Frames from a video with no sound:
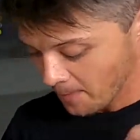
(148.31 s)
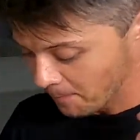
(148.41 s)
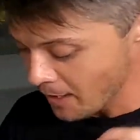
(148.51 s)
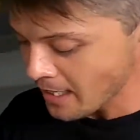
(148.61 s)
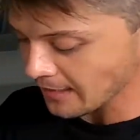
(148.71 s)

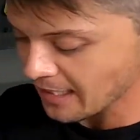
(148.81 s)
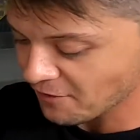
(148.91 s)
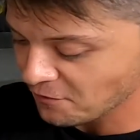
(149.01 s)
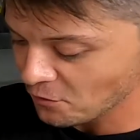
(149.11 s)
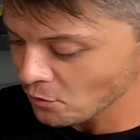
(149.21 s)
But a
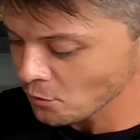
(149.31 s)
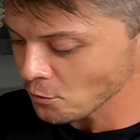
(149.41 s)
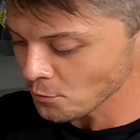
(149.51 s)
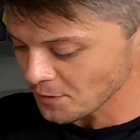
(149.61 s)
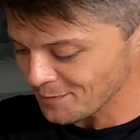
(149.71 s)

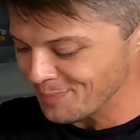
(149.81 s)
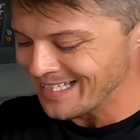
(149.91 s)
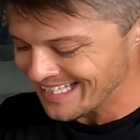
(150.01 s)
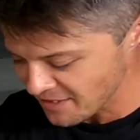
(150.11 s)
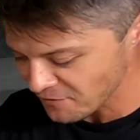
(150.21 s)
few
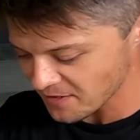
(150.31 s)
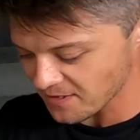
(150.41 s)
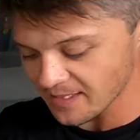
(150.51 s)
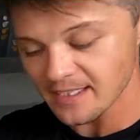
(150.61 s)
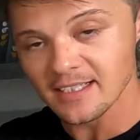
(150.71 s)
specific
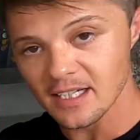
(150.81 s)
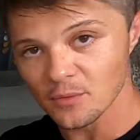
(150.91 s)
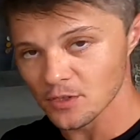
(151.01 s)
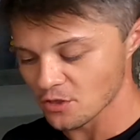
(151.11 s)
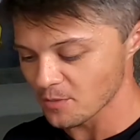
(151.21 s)
things that I
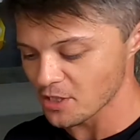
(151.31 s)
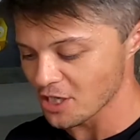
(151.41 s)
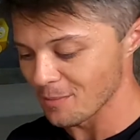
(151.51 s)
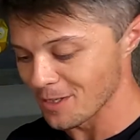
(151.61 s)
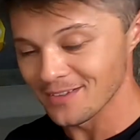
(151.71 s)
wanted to
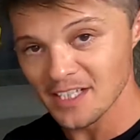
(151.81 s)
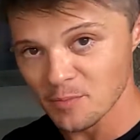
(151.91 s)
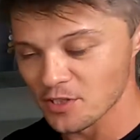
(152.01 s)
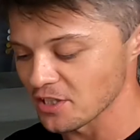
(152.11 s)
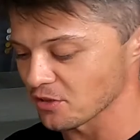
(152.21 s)
mention about this
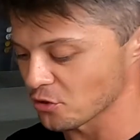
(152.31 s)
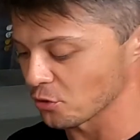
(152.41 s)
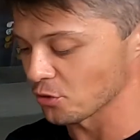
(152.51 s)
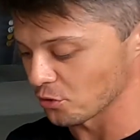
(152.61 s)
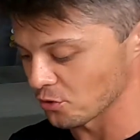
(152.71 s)
particular
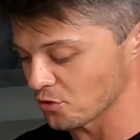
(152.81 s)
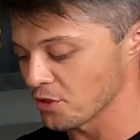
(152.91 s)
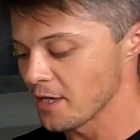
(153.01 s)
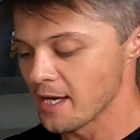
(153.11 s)
shoulder holster